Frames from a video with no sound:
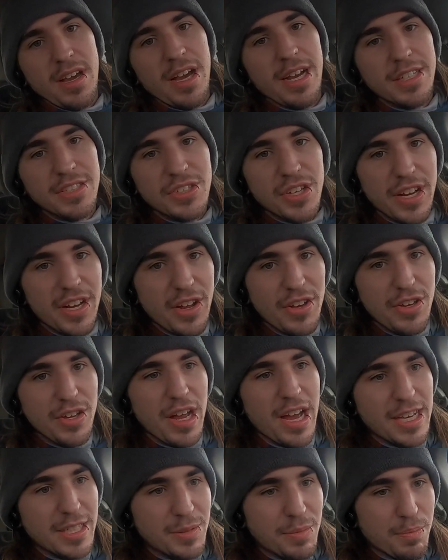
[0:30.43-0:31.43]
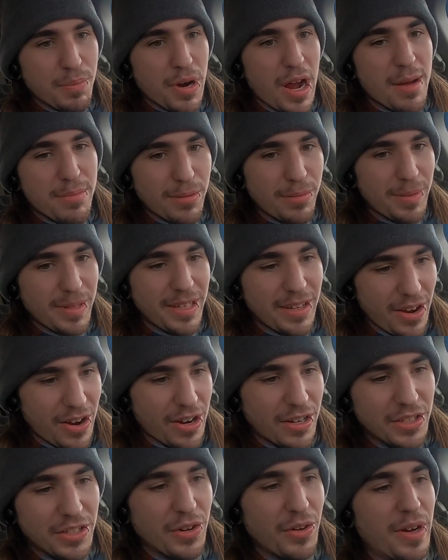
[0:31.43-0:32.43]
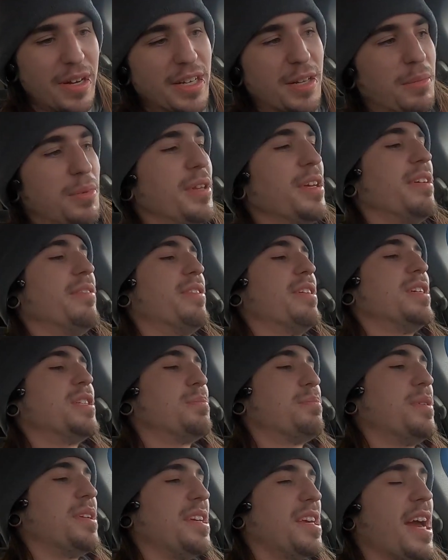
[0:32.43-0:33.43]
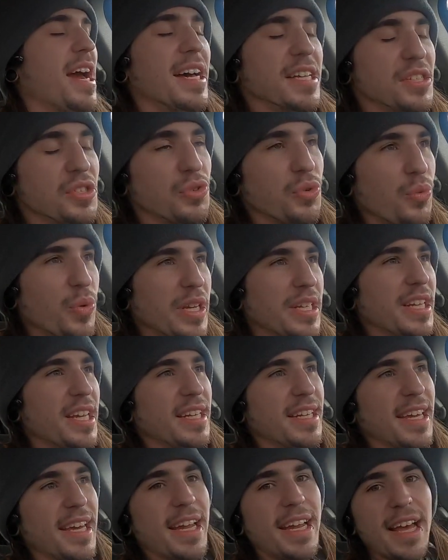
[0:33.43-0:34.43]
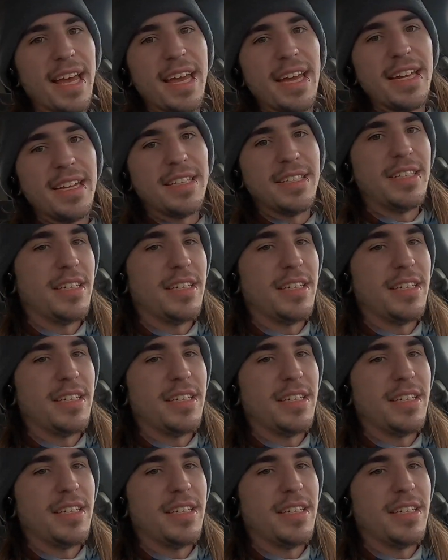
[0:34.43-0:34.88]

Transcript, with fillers: All right, so I know you guys probably aren't going to believe this, but yes, we did get a